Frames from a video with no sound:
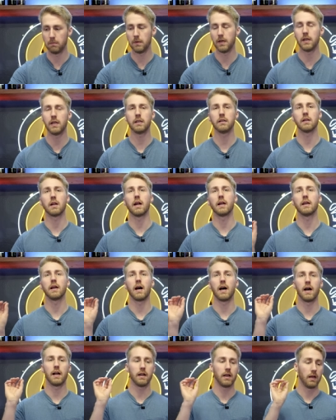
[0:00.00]
meaning that I
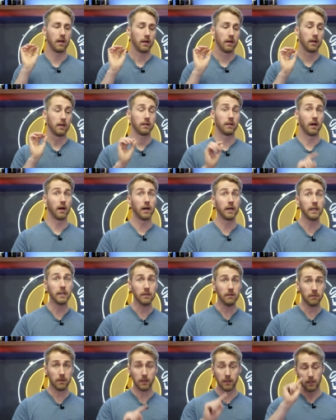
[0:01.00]
got the
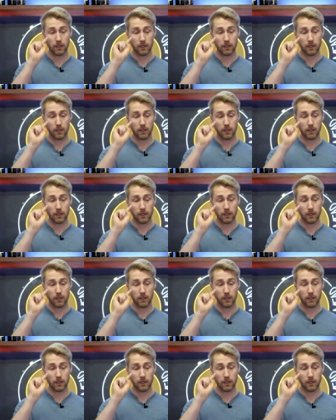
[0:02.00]
honey,